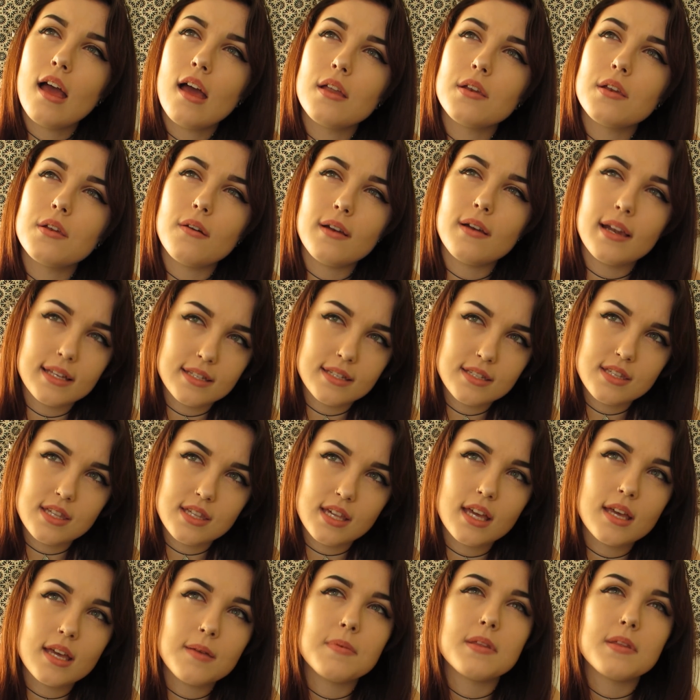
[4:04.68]
not last
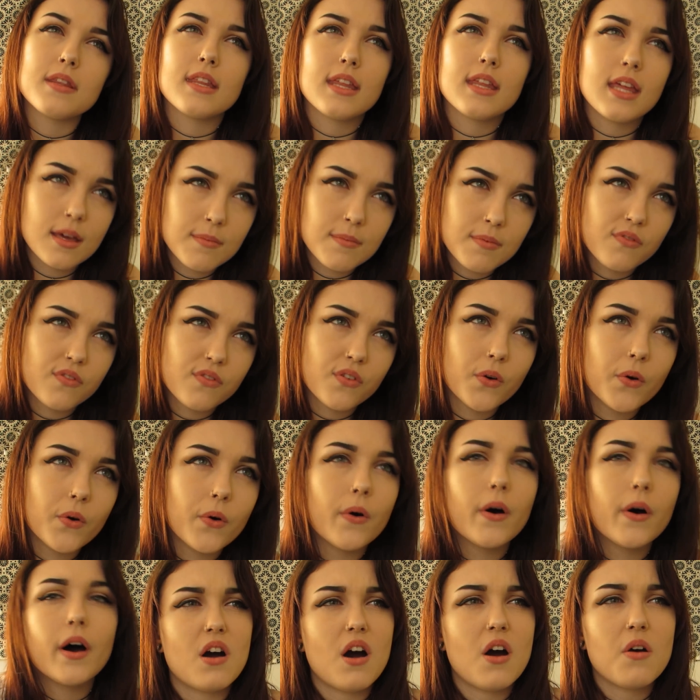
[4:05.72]
year, but the year
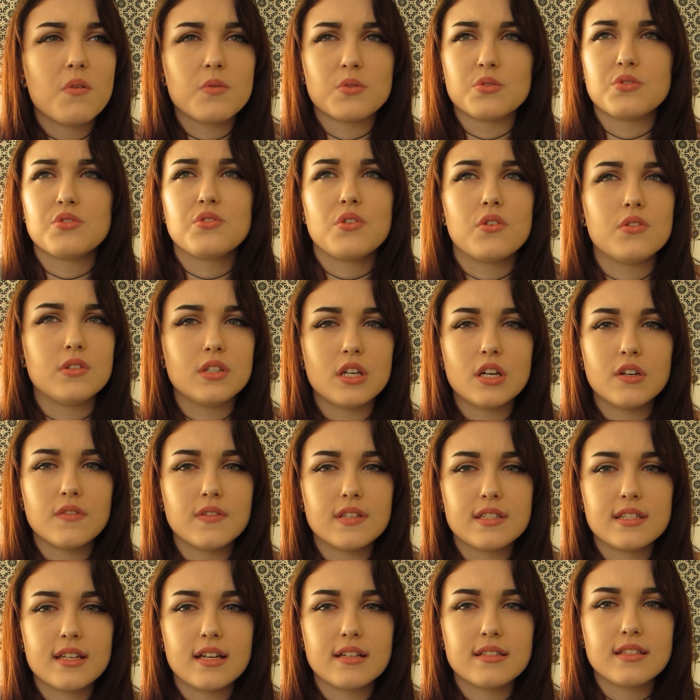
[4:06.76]
before. I was so
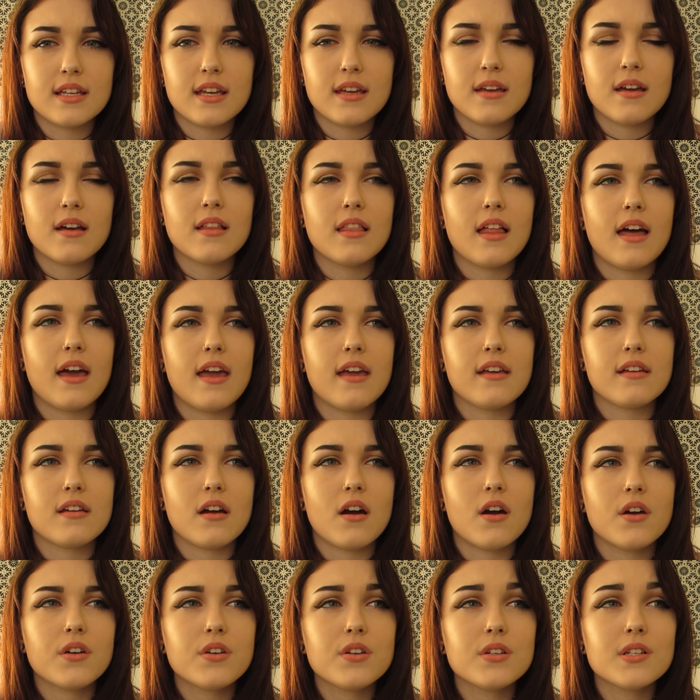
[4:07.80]
nervous that day. Like,
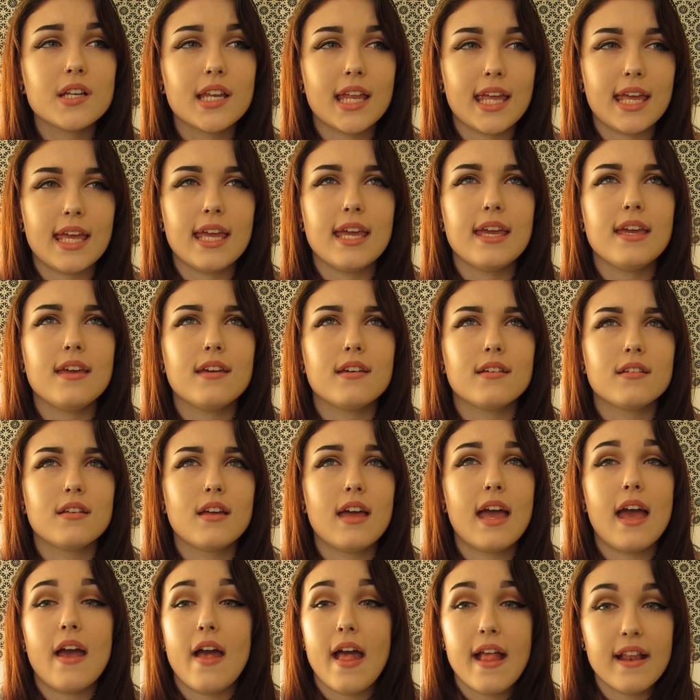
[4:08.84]
I couldn't eat
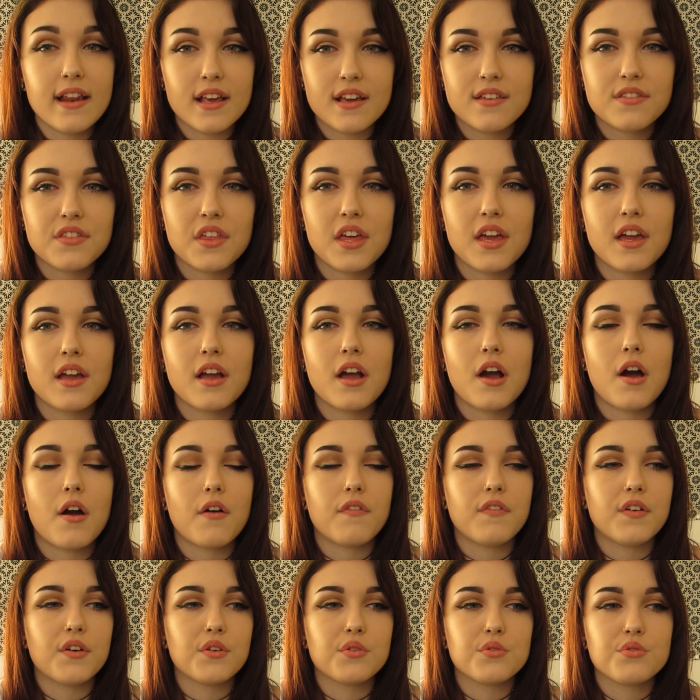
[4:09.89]
anything. I
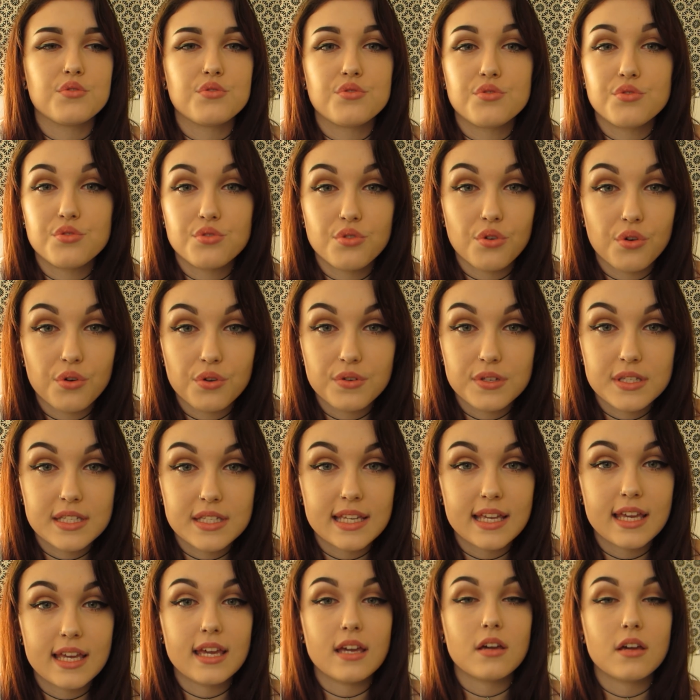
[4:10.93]
felt so
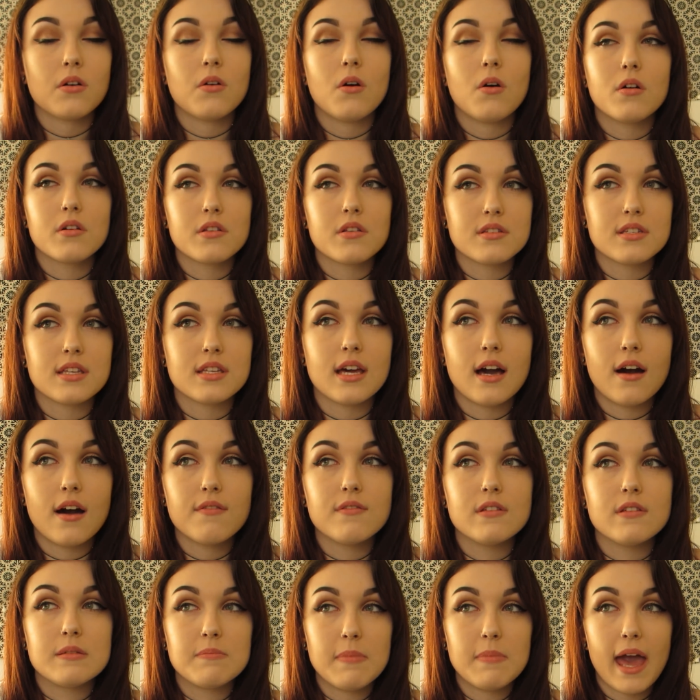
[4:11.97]
sick. Honestly, I
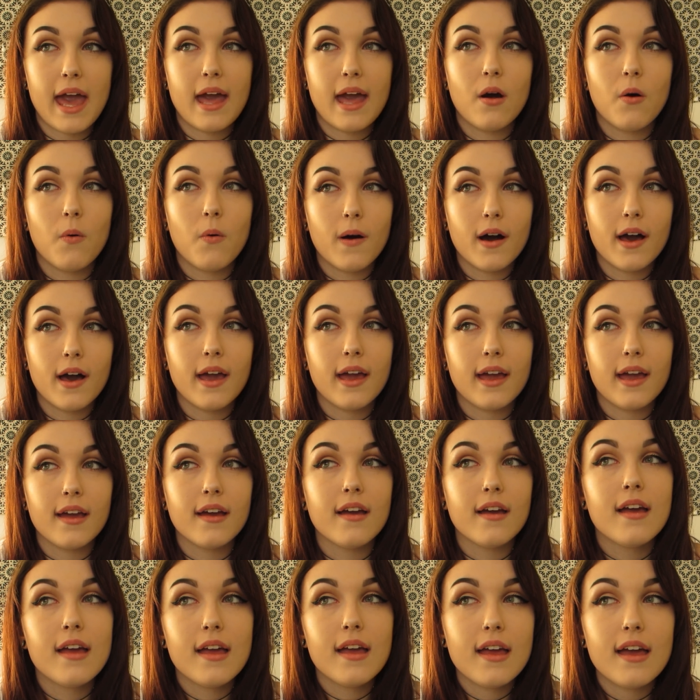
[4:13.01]
was pale white,
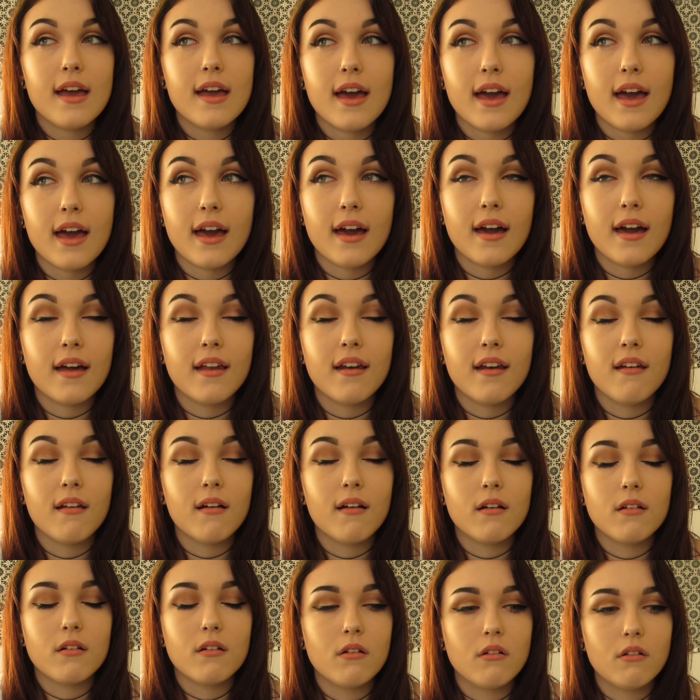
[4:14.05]
and
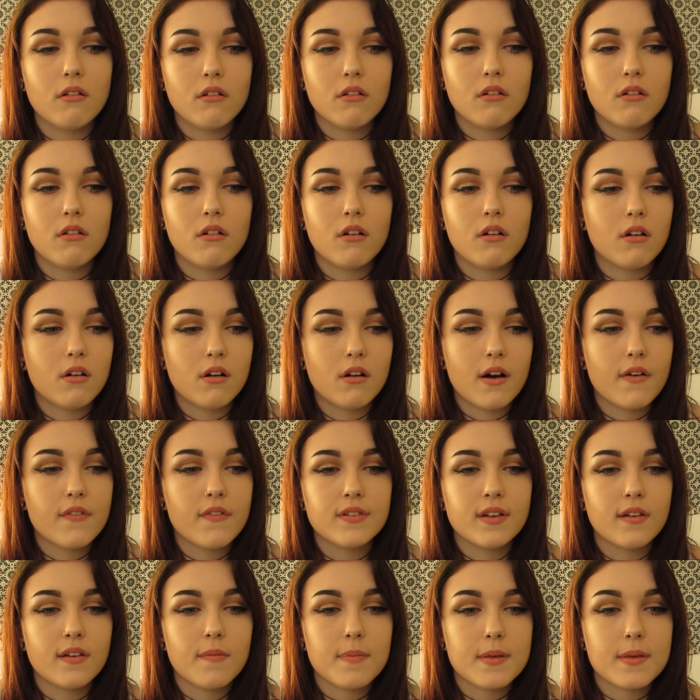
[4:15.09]
oh, I've
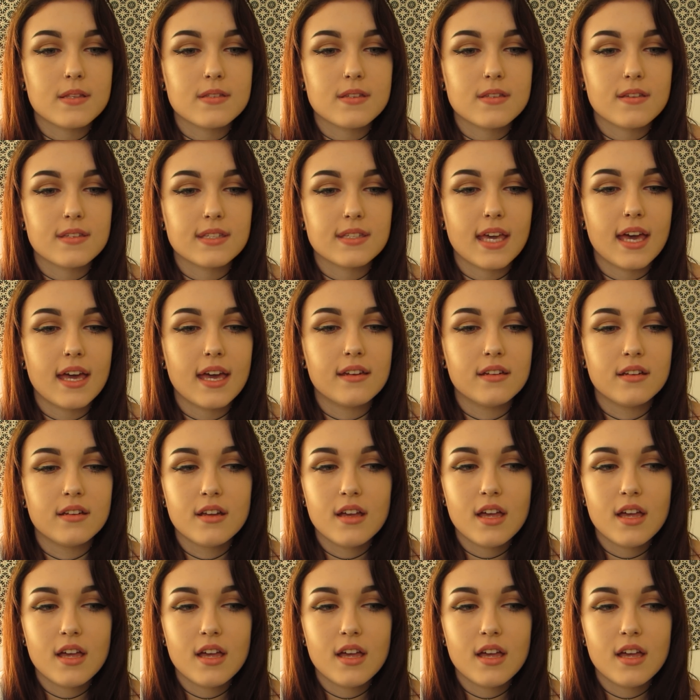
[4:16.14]
never been so scared.